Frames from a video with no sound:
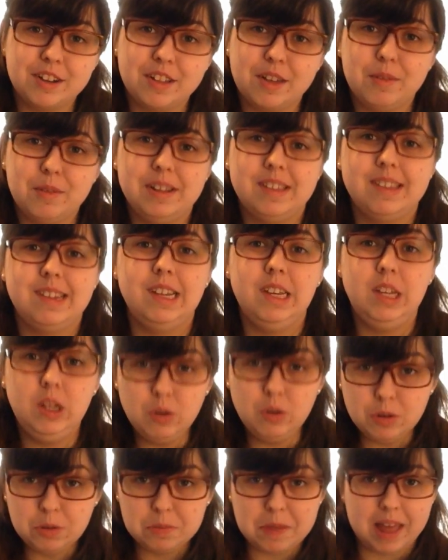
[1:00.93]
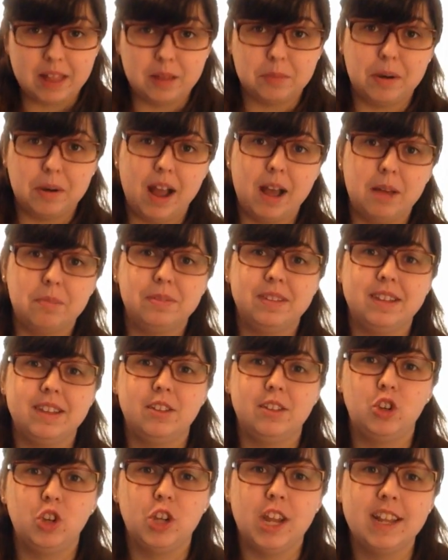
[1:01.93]
that we see use malaprops
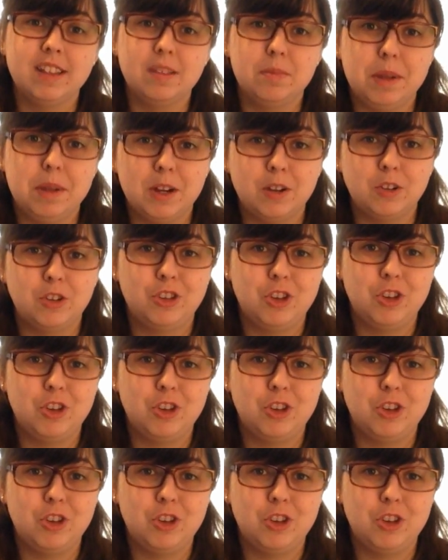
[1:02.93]
is Shakespeare's